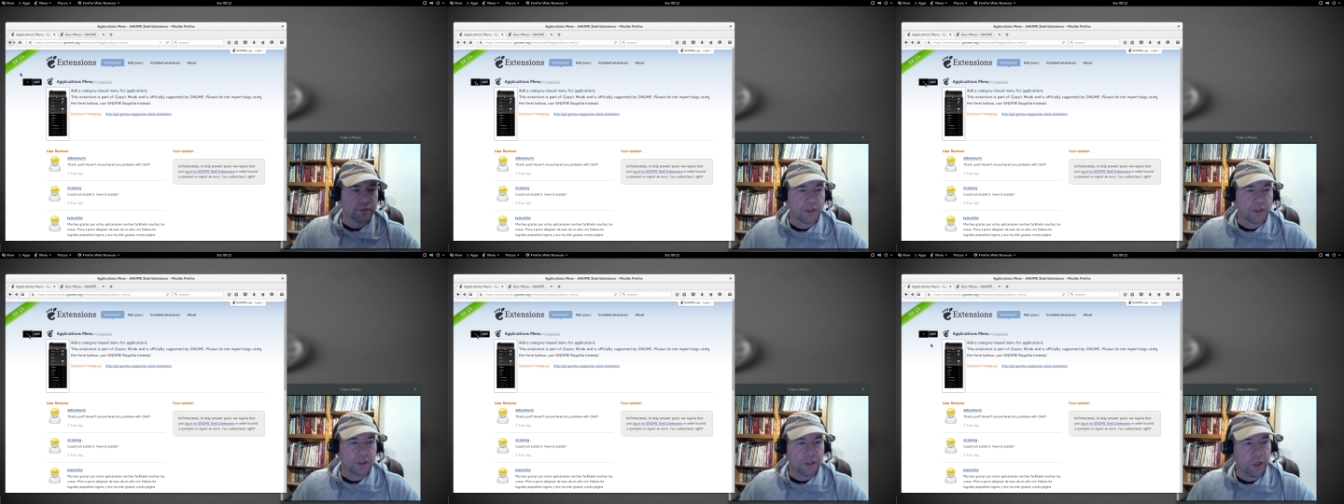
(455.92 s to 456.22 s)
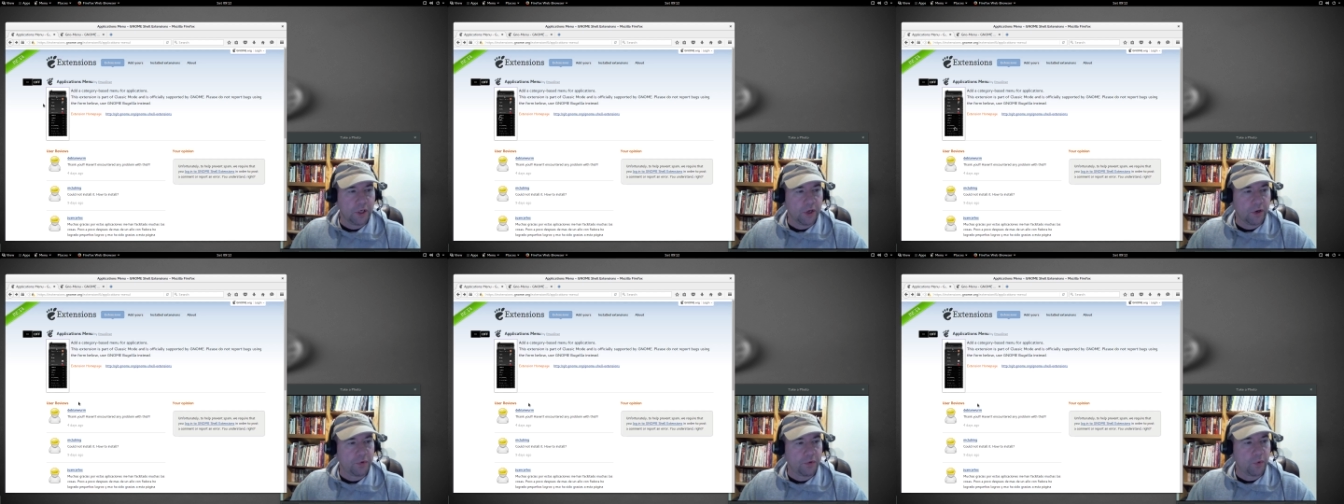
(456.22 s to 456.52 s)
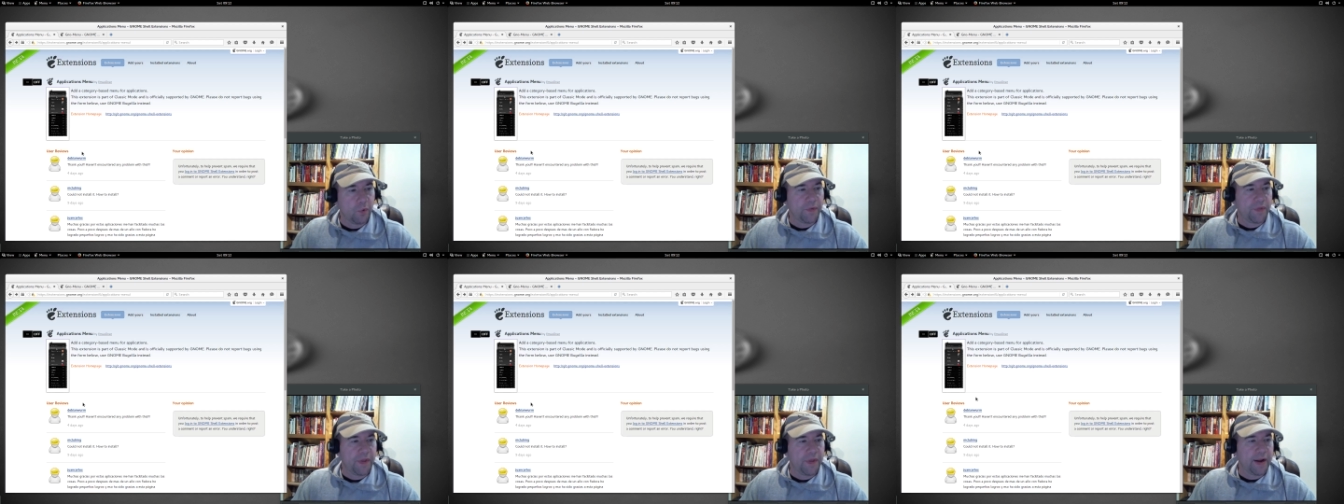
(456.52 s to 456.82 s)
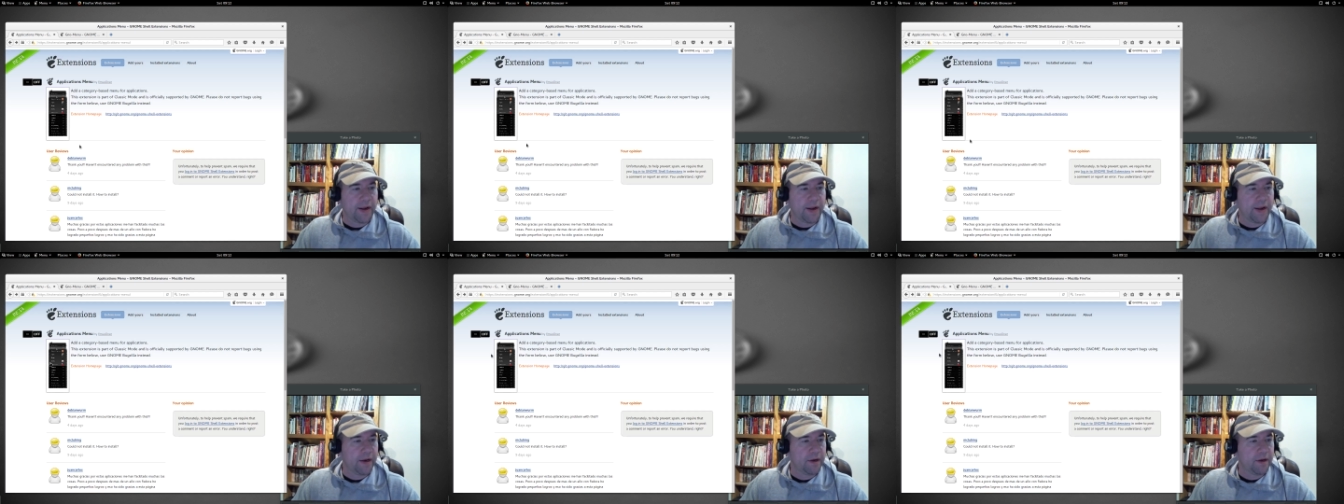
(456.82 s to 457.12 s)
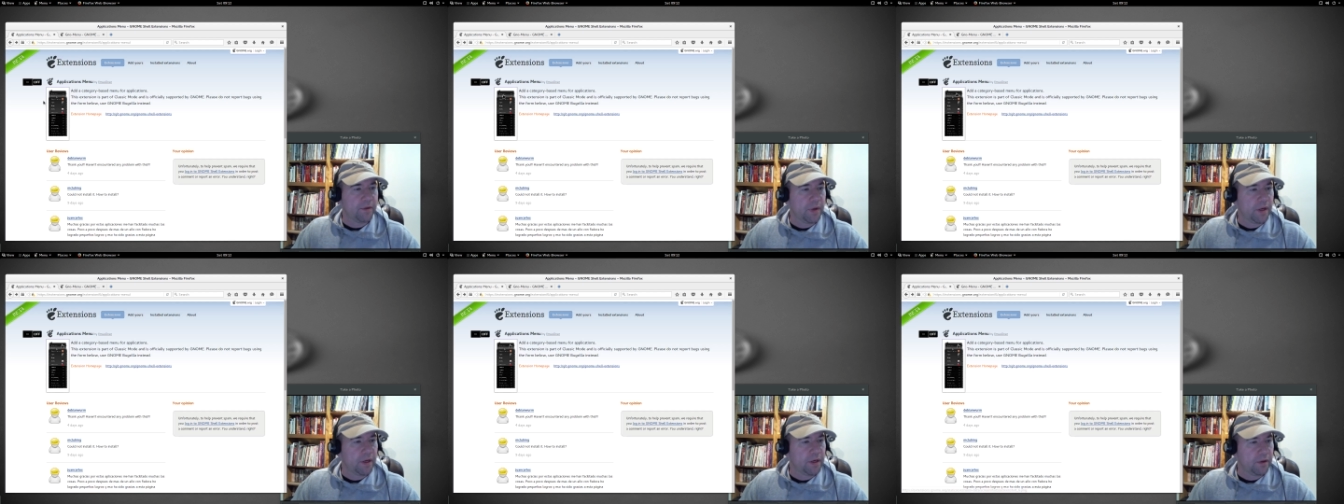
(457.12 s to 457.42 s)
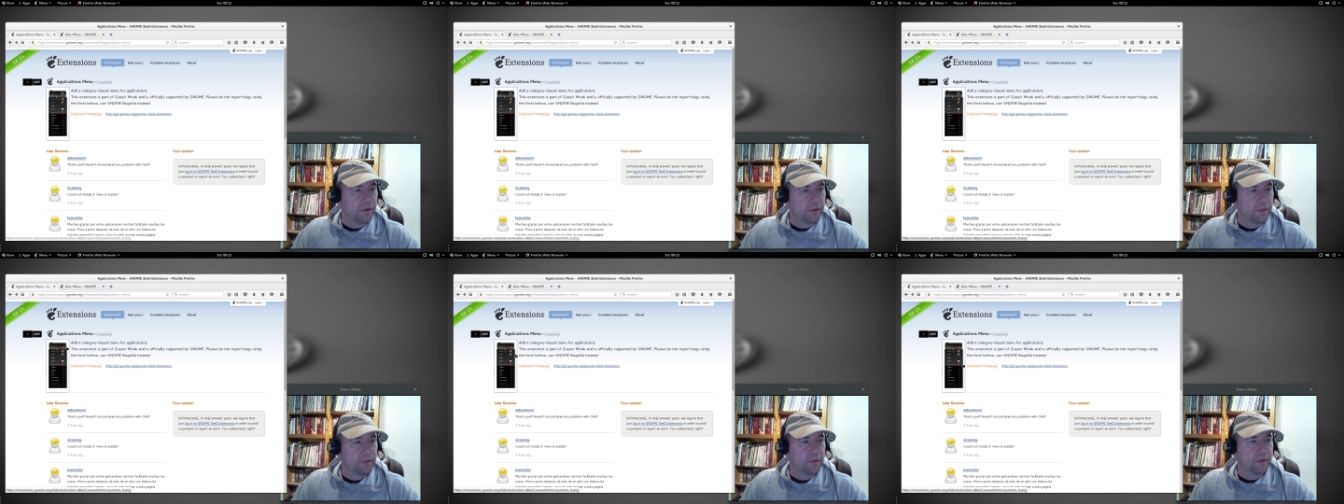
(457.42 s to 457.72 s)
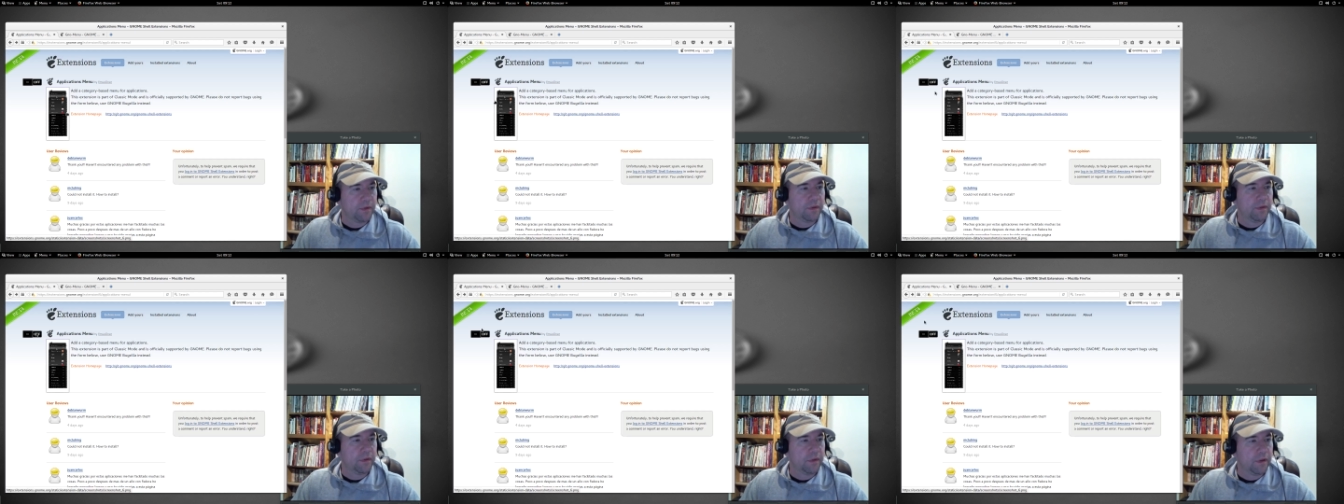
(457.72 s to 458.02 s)
you know, if you want that kind of menu,
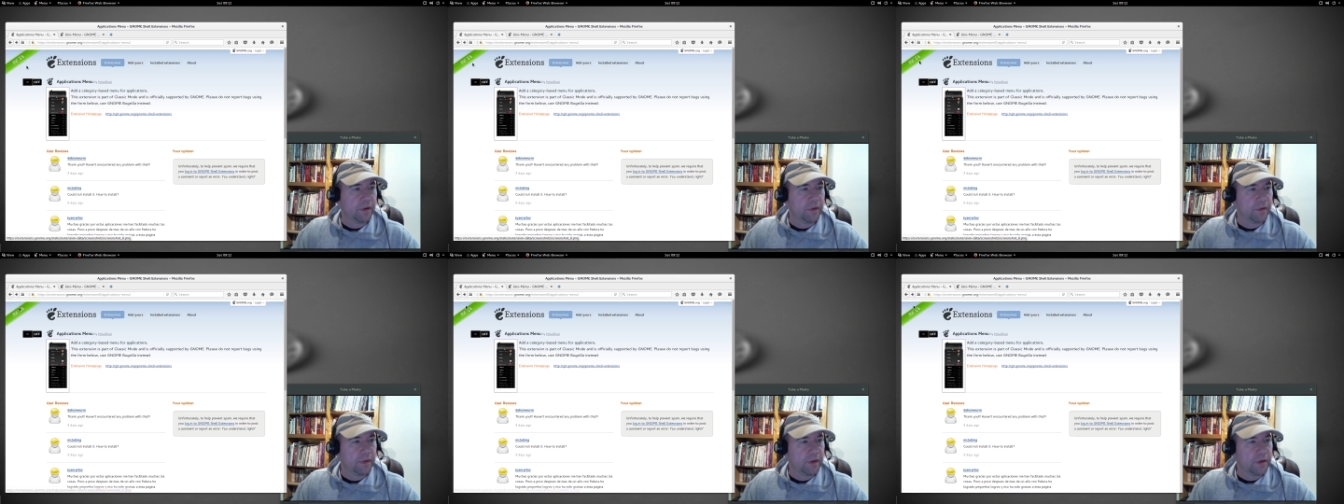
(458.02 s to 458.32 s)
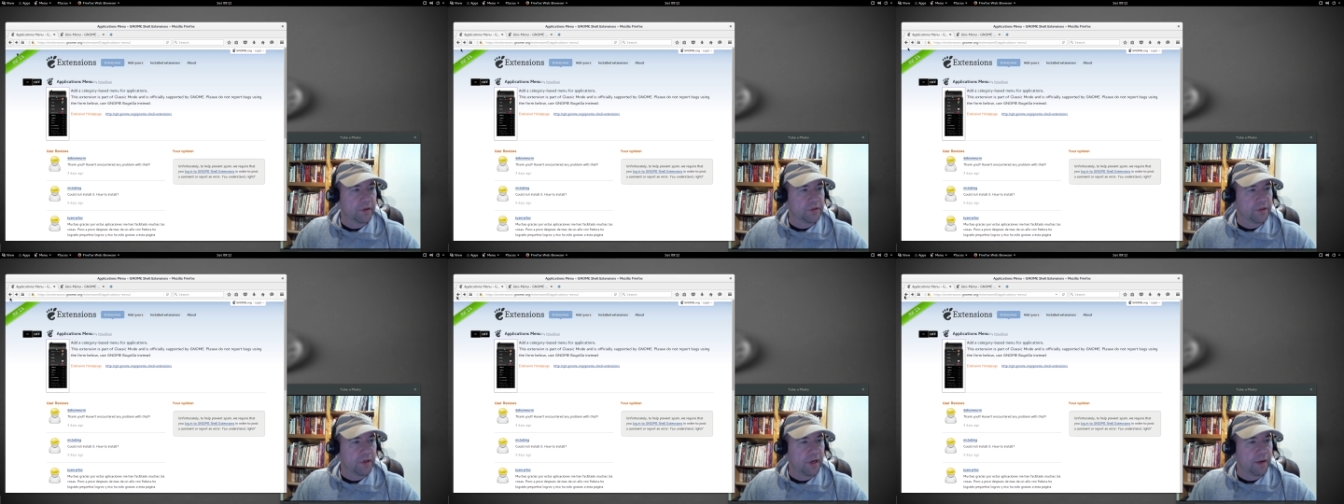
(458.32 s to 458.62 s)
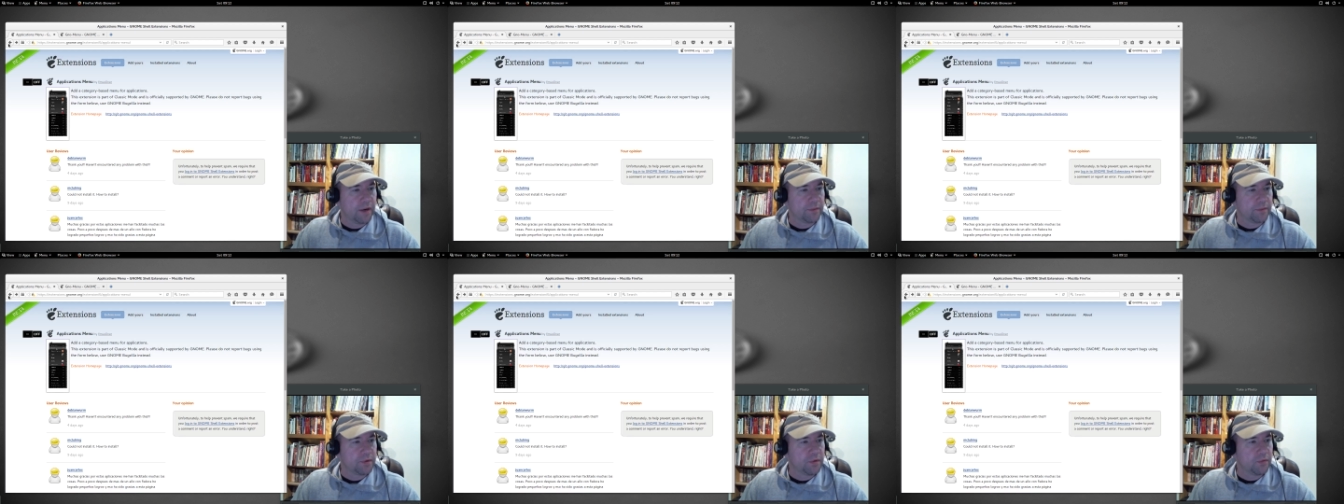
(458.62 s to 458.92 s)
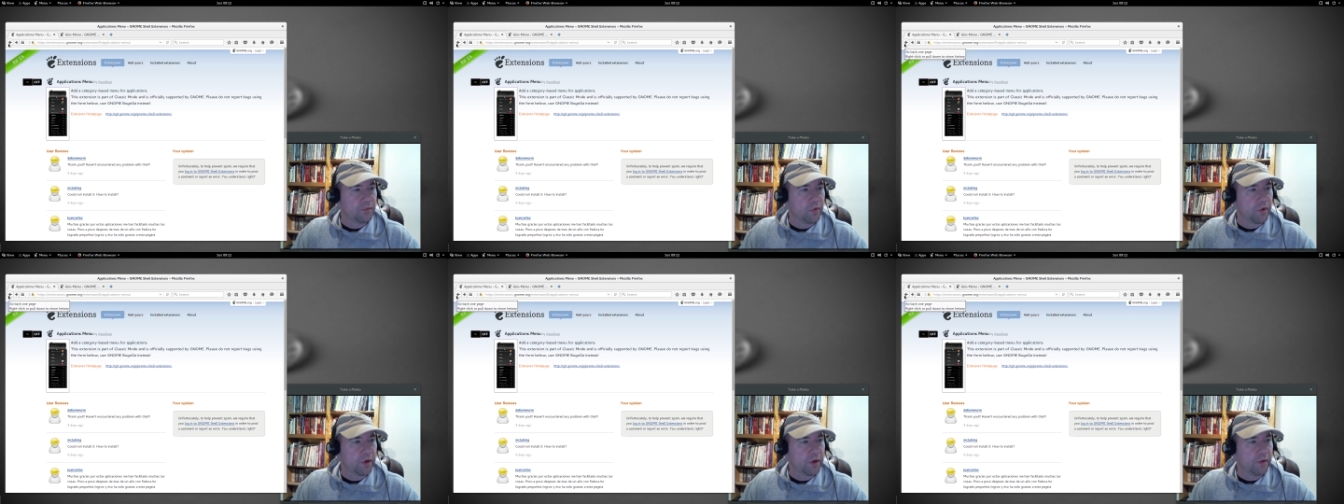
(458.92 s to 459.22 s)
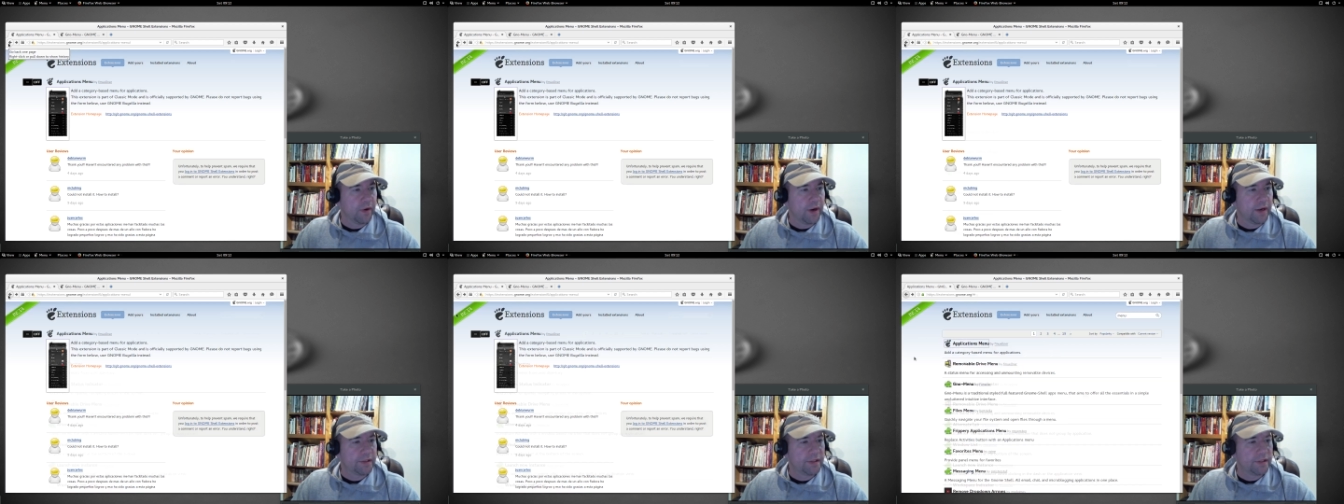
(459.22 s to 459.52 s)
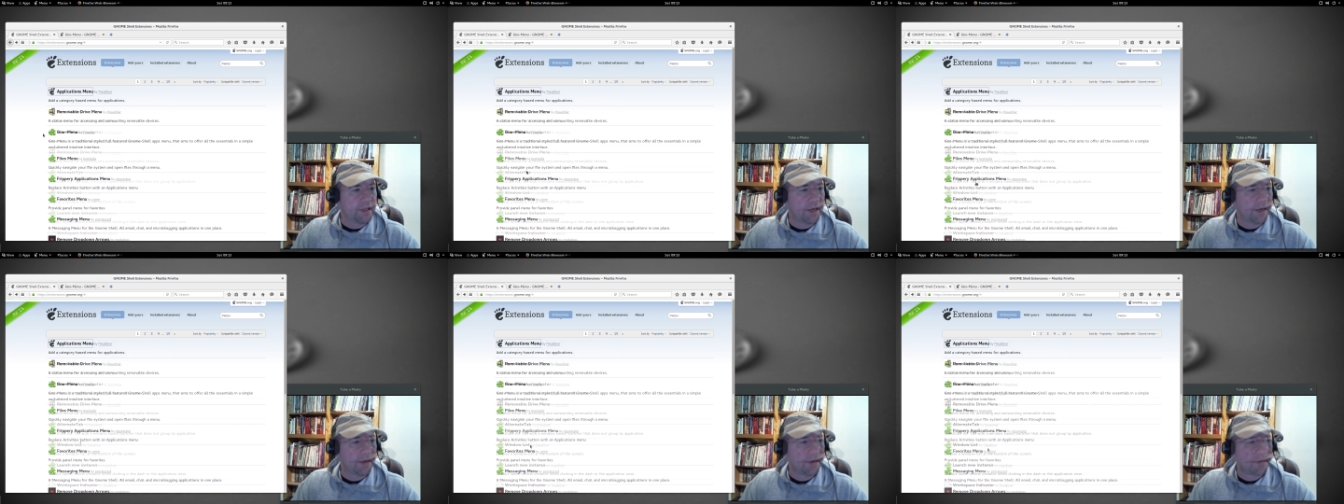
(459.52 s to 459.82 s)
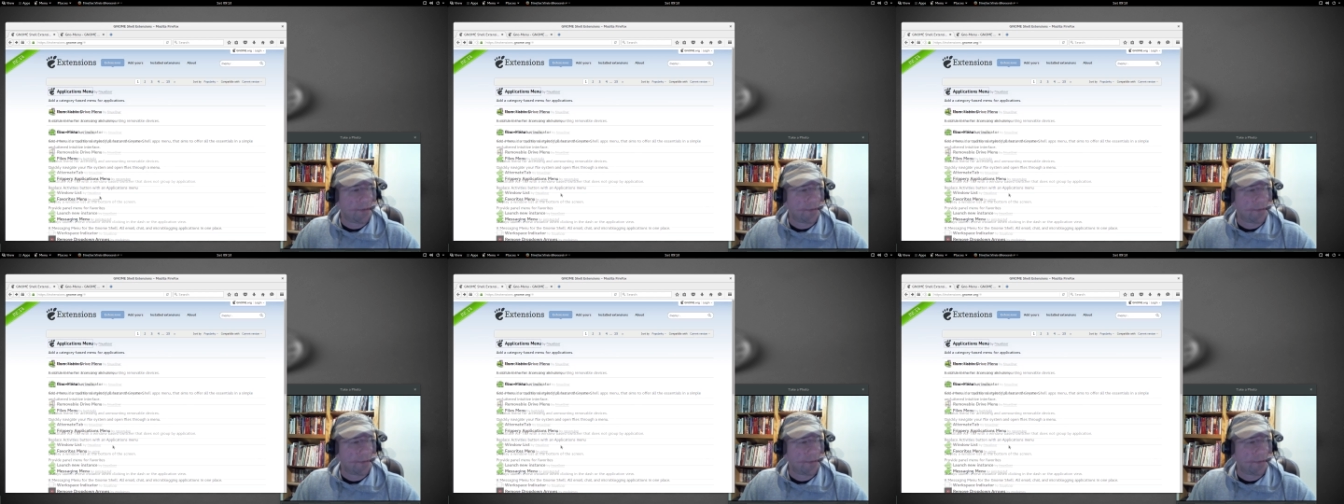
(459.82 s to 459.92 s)
there's an option for you right there.